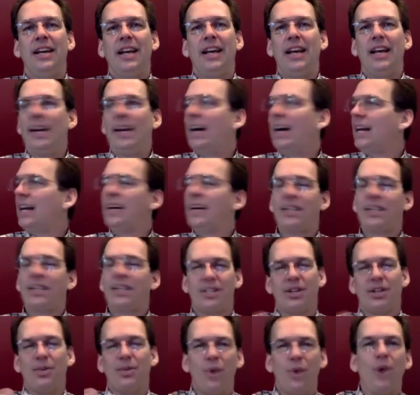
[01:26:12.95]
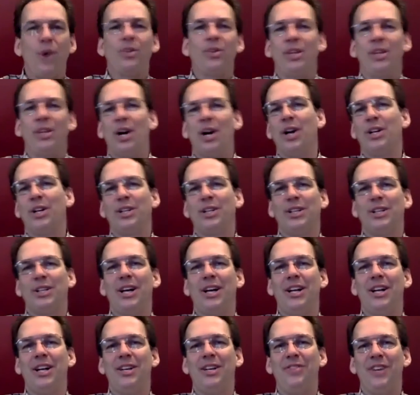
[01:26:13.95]
And I actually wrote the article
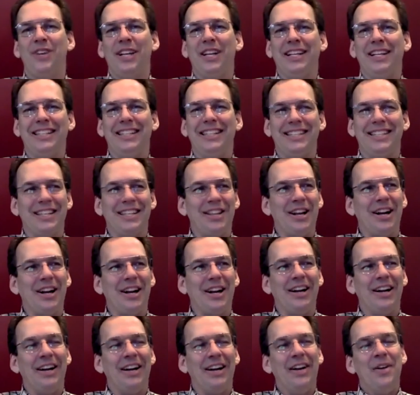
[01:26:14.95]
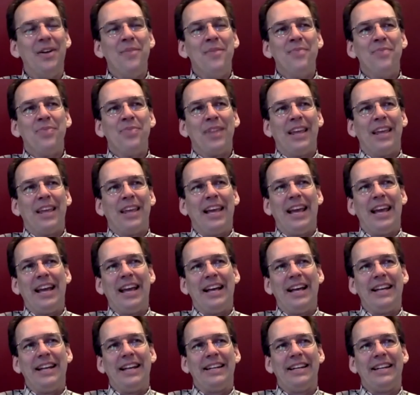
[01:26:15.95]
on infinities in there.
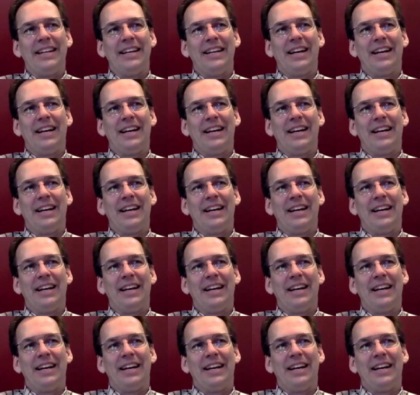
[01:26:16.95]
And